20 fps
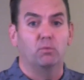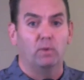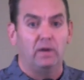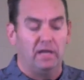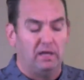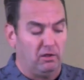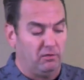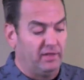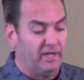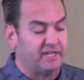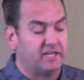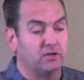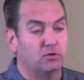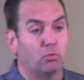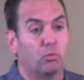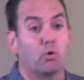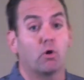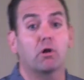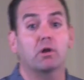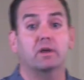well, that
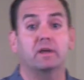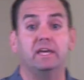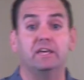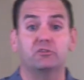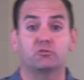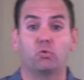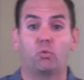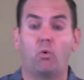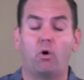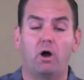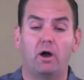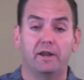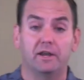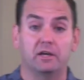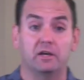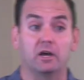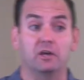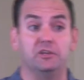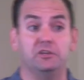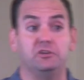can work as one,
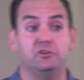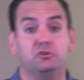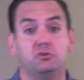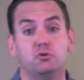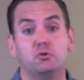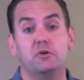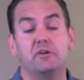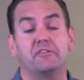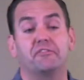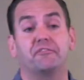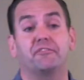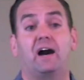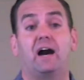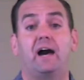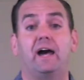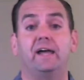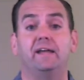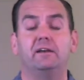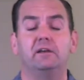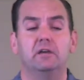a, a,
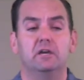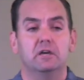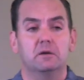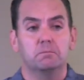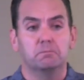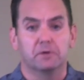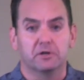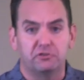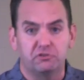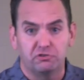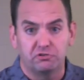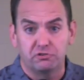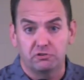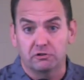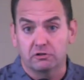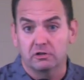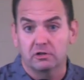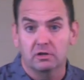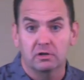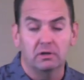unified,
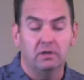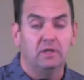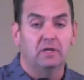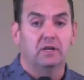mature